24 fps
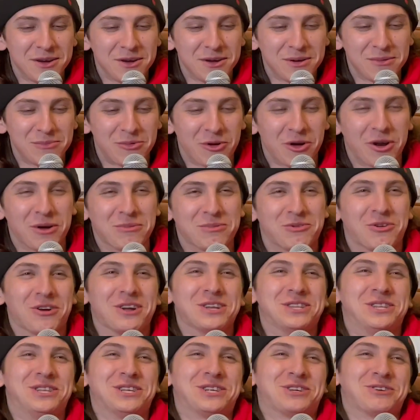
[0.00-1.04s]
You brought up
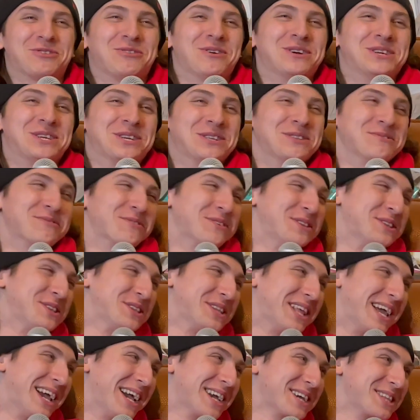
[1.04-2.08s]
great situations for the
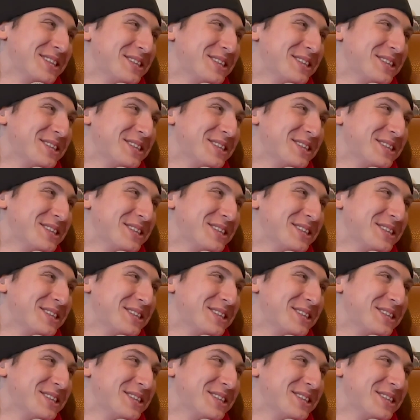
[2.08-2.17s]
snack.